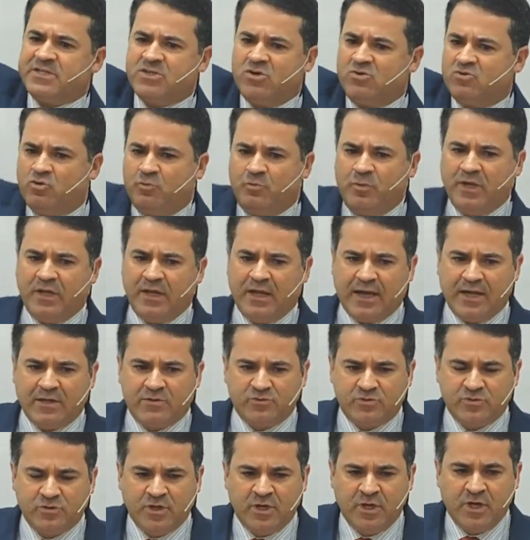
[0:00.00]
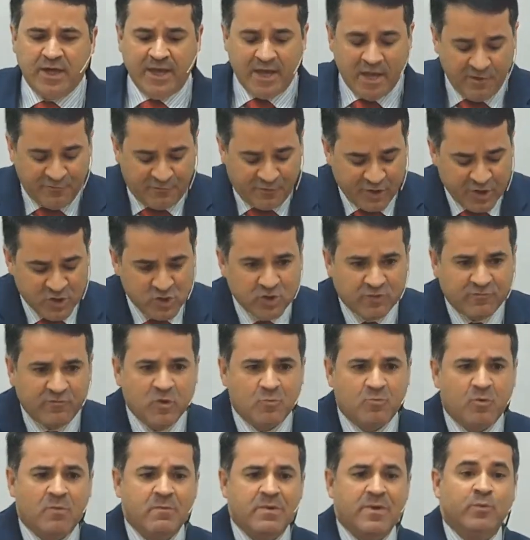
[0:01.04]
looking for those things.
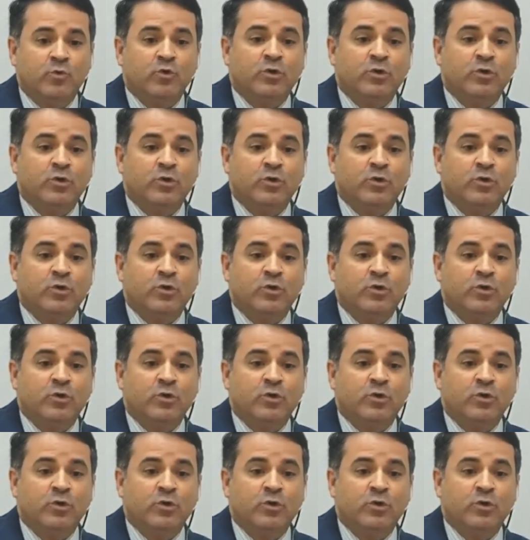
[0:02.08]
That's why